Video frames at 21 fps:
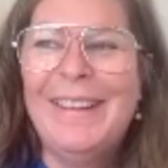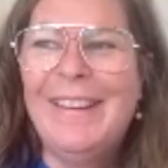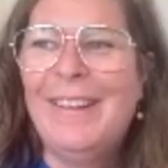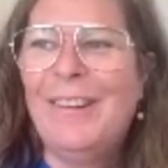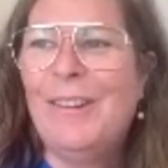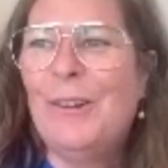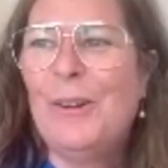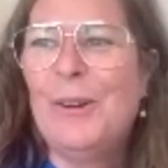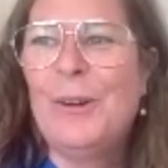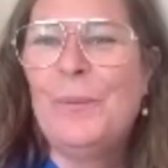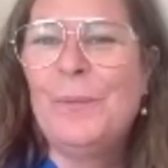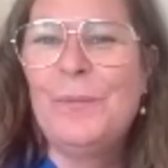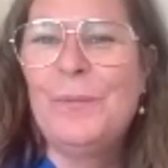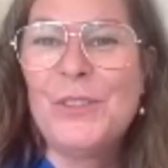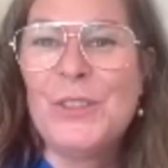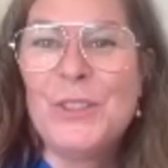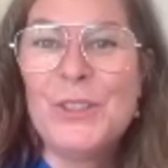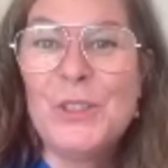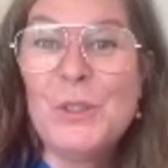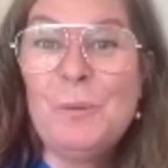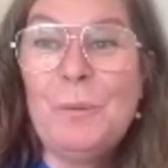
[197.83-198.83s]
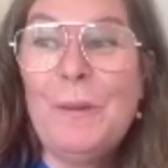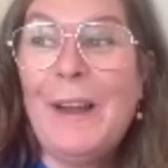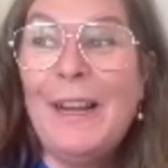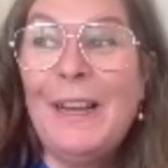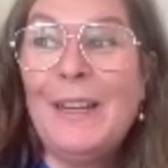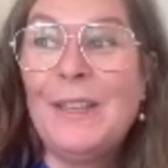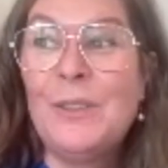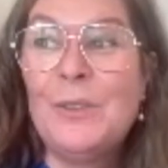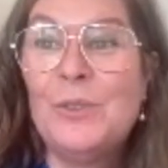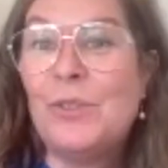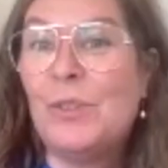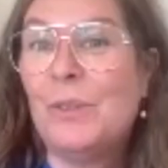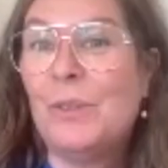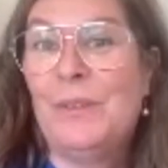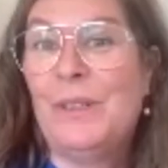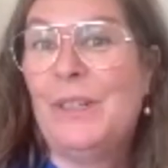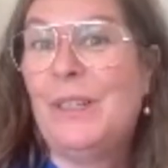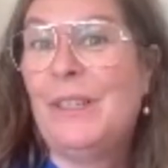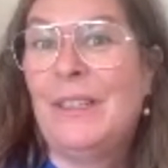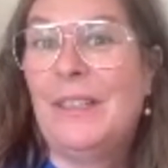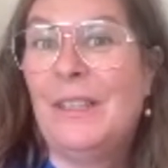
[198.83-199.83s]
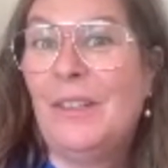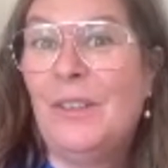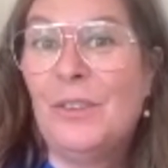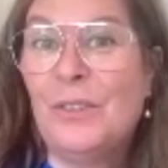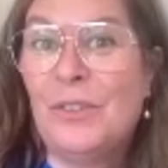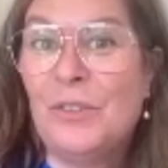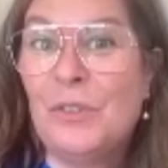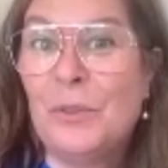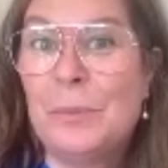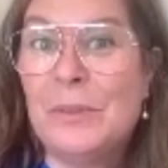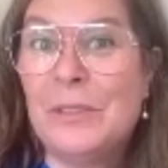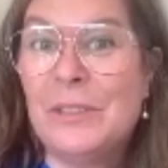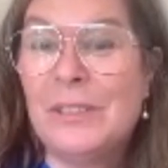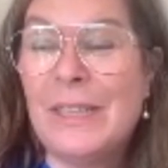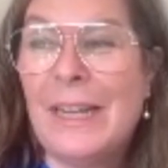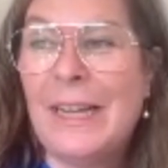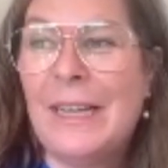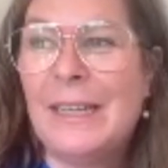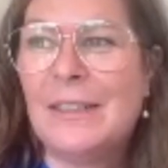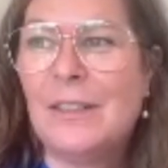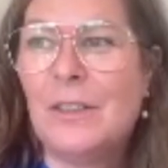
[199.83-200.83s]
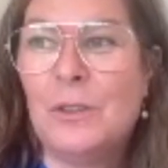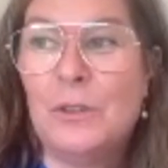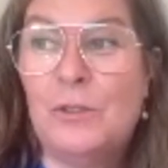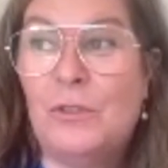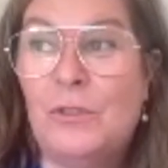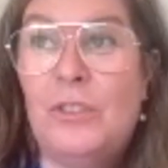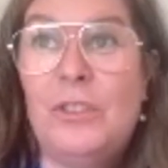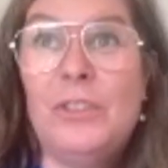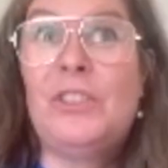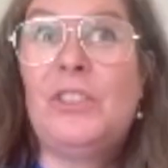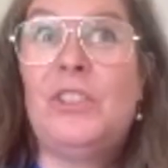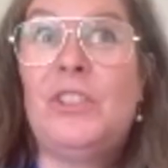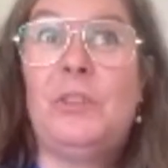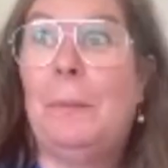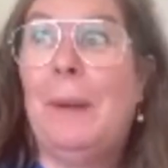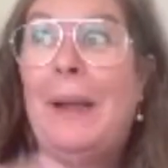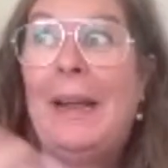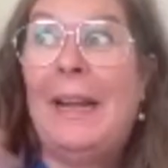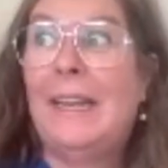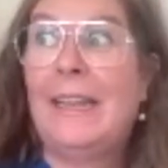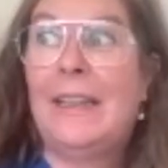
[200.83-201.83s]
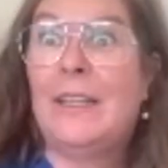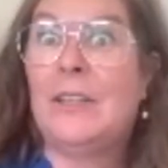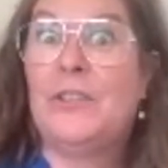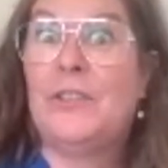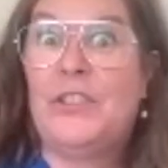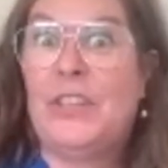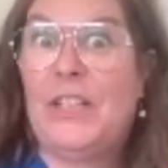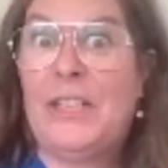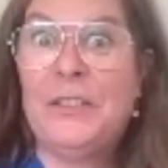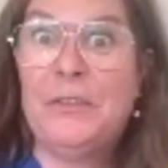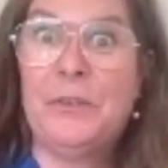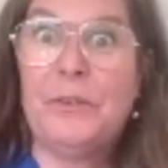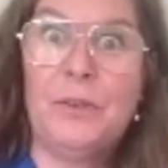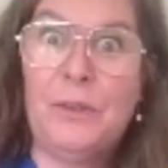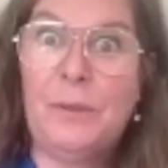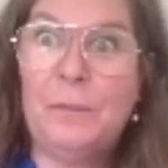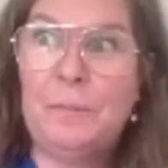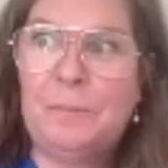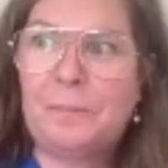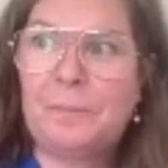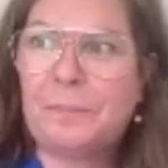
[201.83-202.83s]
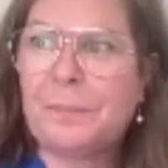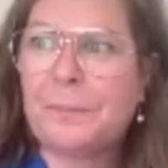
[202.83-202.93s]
or just smiling to somebody that looks super sad, or just smiling in general.